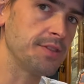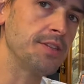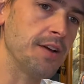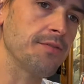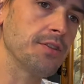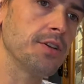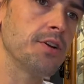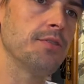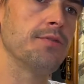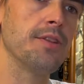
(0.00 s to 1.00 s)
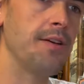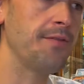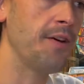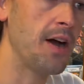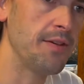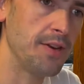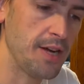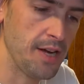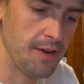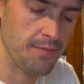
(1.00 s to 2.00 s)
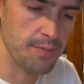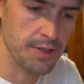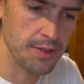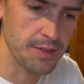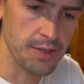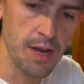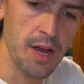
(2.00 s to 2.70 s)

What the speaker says: definitely go for that 5.5 because